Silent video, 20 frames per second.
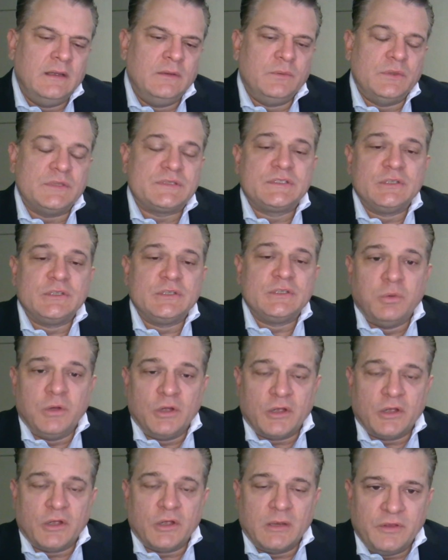We're still
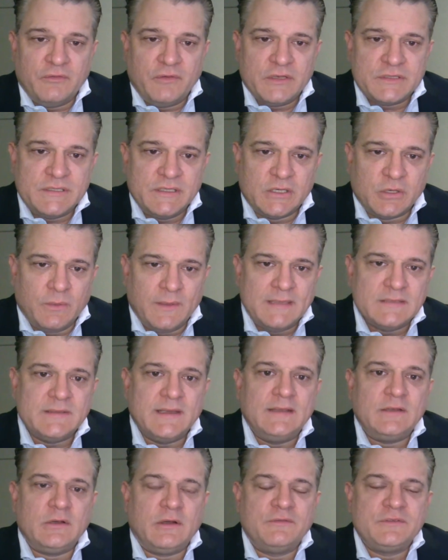working with University of
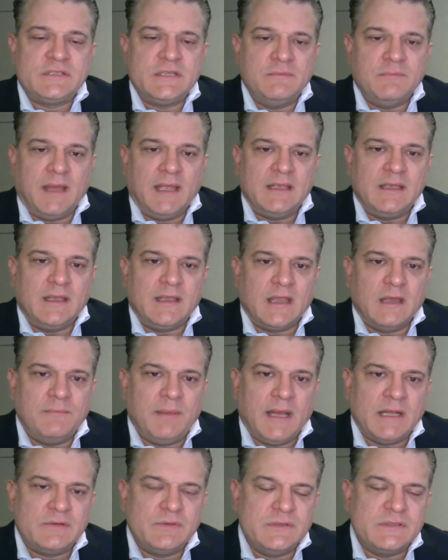Queensland. They're obviously making our
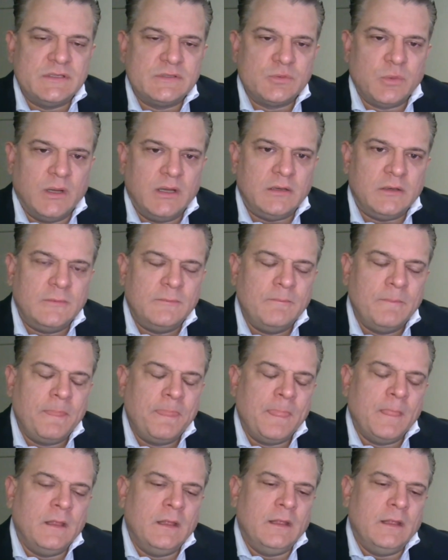batteries as well.